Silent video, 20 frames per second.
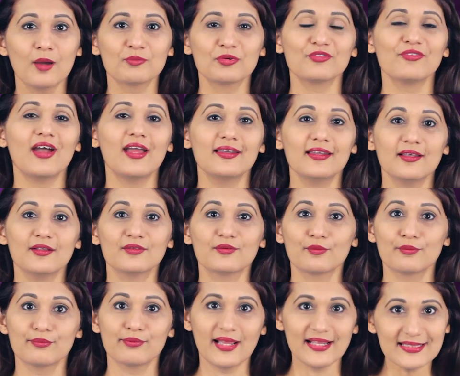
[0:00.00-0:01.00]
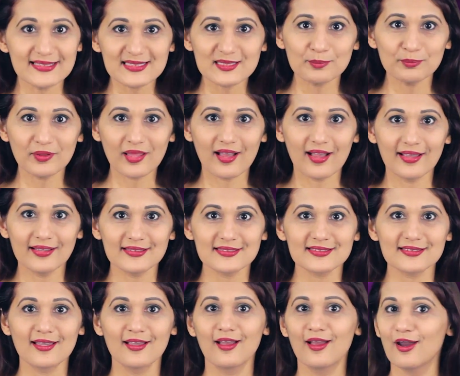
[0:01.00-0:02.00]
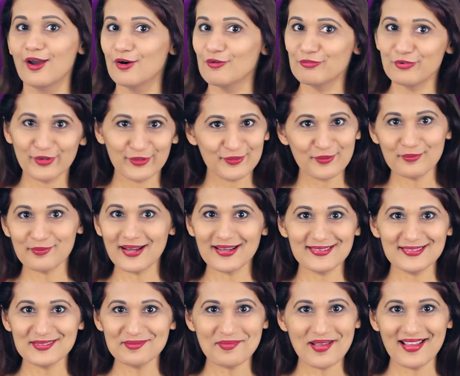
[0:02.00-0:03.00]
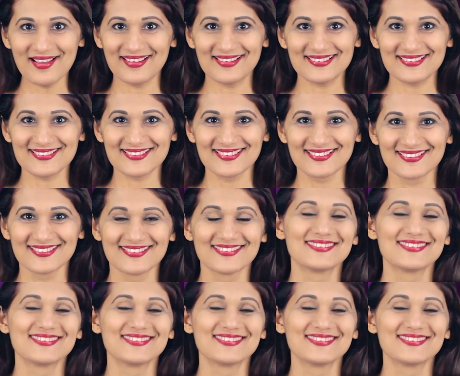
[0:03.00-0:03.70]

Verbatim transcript: providing the right supplies for the right demand.